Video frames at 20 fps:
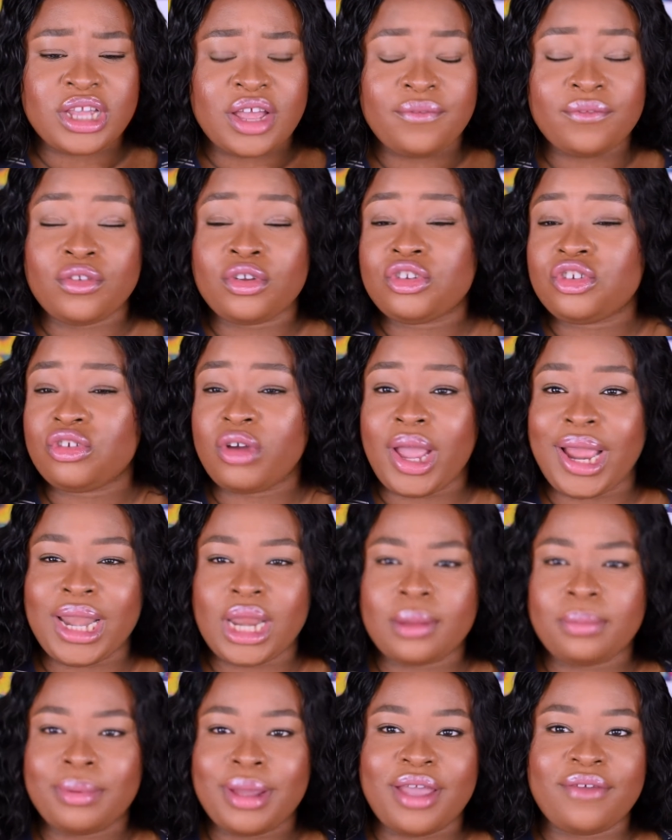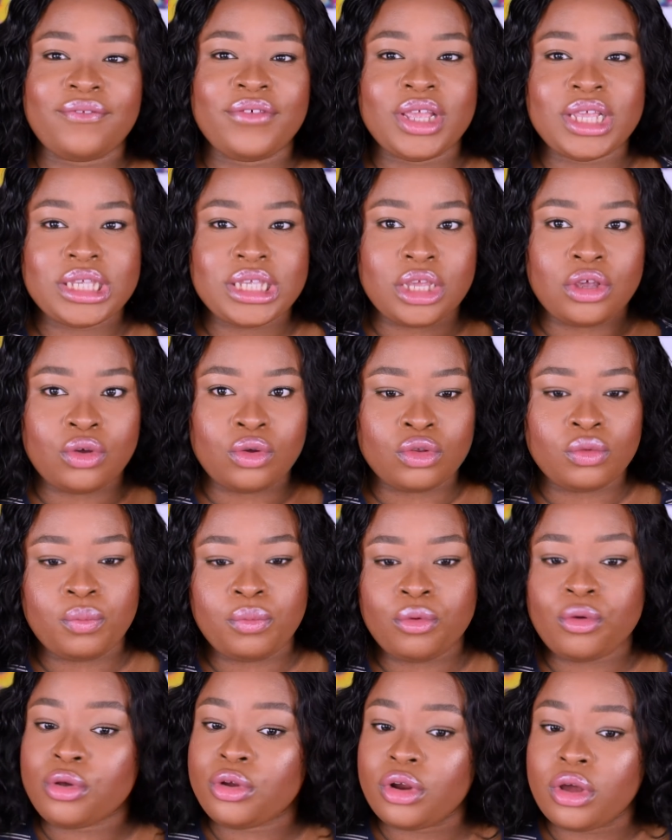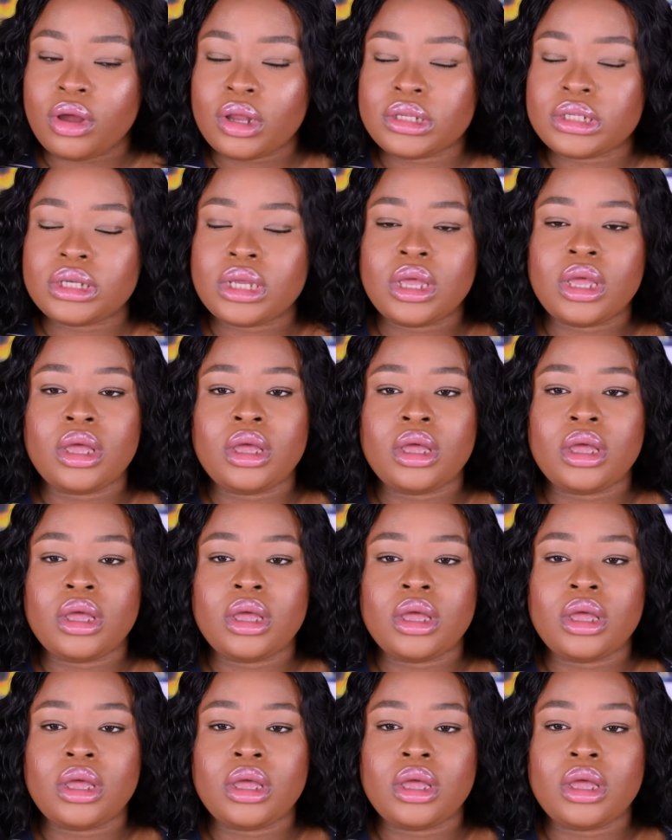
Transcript: I've not tried it, but I think it's a good product.